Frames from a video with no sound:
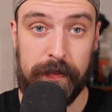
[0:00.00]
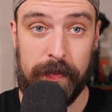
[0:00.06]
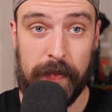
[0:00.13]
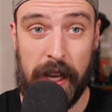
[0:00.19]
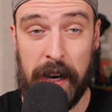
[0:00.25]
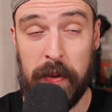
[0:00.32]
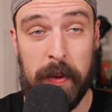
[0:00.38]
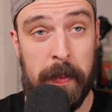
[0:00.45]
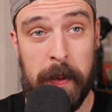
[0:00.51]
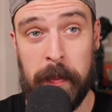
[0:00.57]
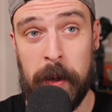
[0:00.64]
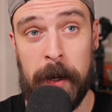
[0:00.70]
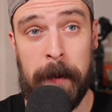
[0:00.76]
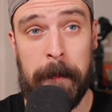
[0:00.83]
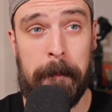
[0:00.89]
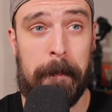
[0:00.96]
I
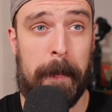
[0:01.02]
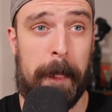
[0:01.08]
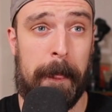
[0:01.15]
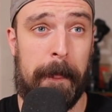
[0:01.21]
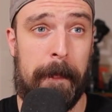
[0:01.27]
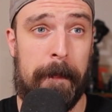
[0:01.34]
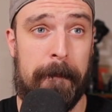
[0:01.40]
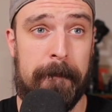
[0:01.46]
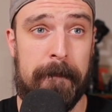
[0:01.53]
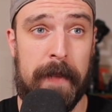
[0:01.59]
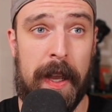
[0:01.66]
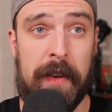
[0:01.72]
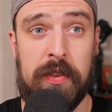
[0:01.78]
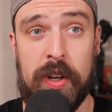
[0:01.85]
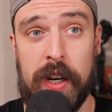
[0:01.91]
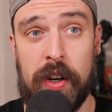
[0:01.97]
remember
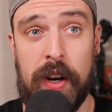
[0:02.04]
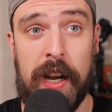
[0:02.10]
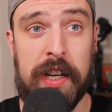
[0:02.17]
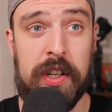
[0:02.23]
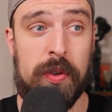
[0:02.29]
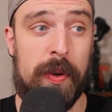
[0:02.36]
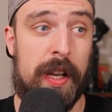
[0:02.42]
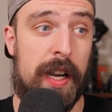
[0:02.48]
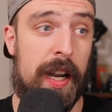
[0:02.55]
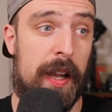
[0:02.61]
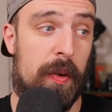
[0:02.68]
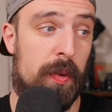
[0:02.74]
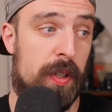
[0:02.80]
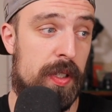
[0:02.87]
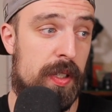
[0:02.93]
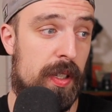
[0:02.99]
after I graduated, I
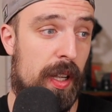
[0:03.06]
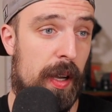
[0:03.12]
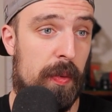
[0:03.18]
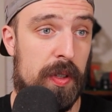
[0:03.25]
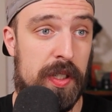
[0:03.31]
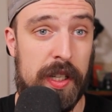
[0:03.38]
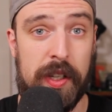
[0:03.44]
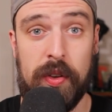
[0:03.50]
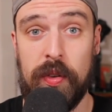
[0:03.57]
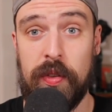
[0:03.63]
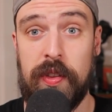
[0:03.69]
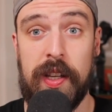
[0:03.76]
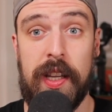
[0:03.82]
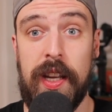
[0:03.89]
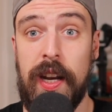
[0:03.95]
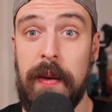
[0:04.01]
was single,
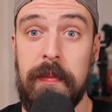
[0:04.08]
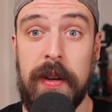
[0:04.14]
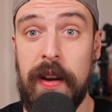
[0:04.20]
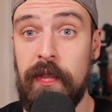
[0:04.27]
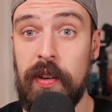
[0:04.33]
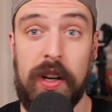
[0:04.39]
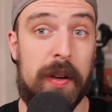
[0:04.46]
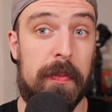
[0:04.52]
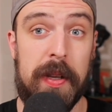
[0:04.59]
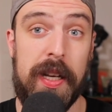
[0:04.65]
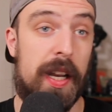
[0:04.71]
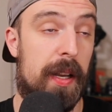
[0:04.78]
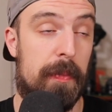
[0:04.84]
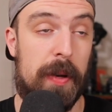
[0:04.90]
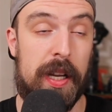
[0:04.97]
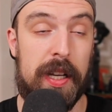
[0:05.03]
thinking I'm never going to meet
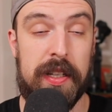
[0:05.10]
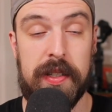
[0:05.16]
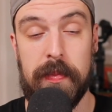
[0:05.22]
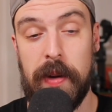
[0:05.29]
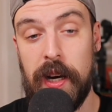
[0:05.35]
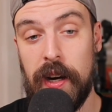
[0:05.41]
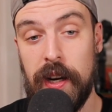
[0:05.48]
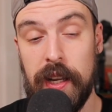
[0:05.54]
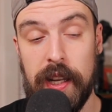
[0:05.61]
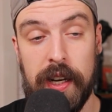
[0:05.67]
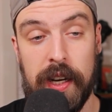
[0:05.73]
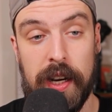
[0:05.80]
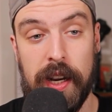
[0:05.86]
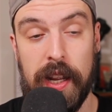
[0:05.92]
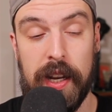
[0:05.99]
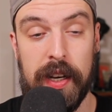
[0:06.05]
anybody to marry,
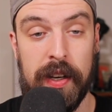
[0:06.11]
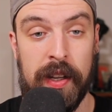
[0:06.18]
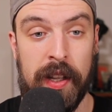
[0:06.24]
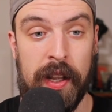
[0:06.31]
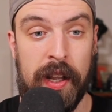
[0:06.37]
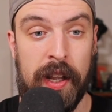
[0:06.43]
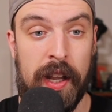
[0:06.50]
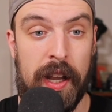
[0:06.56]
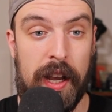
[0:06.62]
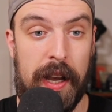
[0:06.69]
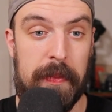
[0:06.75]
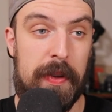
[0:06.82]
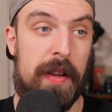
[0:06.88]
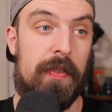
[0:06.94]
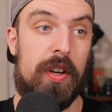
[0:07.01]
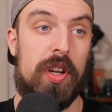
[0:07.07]
and
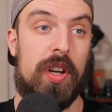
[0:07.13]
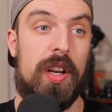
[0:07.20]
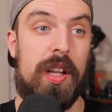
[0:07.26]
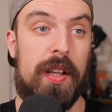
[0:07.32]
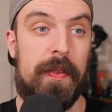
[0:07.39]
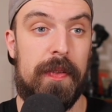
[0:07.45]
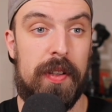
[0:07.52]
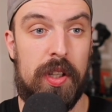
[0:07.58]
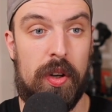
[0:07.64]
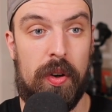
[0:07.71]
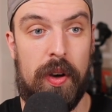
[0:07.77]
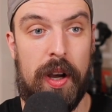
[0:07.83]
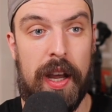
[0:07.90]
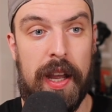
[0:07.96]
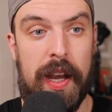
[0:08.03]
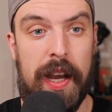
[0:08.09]
I'm never going to,
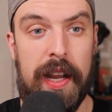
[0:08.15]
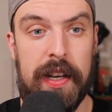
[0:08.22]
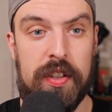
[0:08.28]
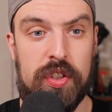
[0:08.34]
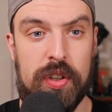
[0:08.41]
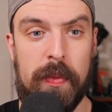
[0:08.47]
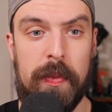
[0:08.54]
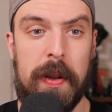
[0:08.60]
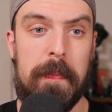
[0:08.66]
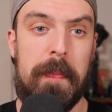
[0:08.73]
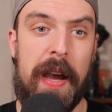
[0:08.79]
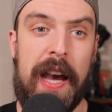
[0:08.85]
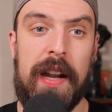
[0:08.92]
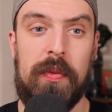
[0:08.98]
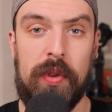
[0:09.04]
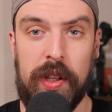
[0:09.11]
I had so many
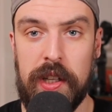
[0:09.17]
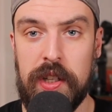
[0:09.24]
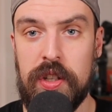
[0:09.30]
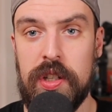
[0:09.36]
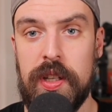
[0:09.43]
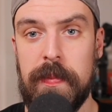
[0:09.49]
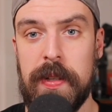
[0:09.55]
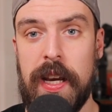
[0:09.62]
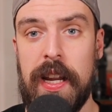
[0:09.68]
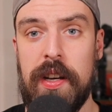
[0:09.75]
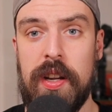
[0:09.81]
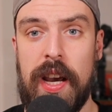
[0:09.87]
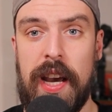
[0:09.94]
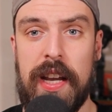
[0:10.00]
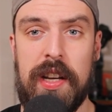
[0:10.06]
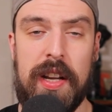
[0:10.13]
bad relationships. I
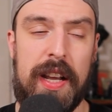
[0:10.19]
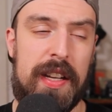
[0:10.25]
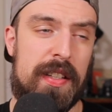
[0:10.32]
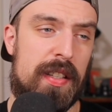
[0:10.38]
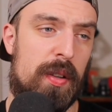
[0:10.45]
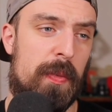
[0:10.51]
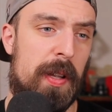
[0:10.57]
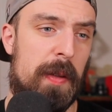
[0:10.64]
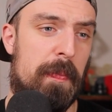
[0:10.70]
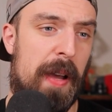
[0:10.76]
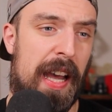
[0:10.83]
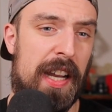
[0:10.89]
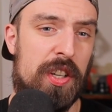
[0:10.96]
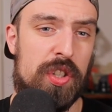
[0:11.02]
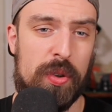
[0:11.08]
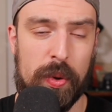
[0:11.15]
had so many
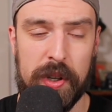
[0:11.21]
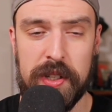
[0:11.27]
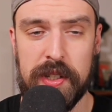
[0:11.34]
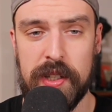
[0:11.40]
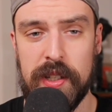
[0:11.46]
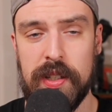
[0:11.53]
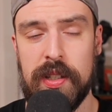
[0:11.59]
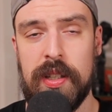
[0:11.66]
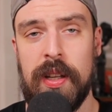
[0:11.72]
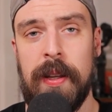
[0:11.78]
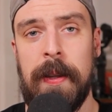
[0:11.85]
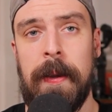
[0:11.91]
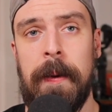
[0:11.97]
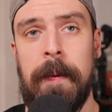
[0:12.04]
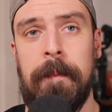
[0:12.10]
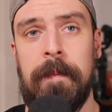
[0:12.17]
bad choices,
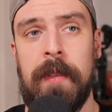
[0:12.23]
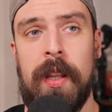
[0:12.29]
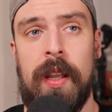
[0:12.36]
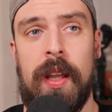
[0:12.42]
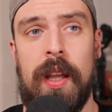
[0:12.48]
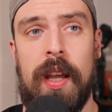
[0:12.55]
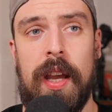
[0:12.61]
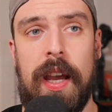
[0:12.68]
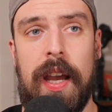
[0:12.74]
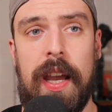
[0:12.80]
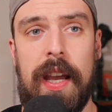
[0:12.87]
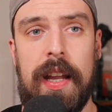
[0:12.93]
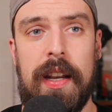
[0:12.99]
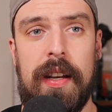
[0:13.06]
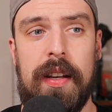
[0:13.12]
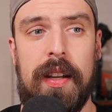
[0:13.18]

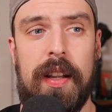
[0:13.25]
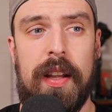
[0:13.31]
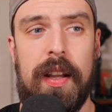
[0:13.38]
and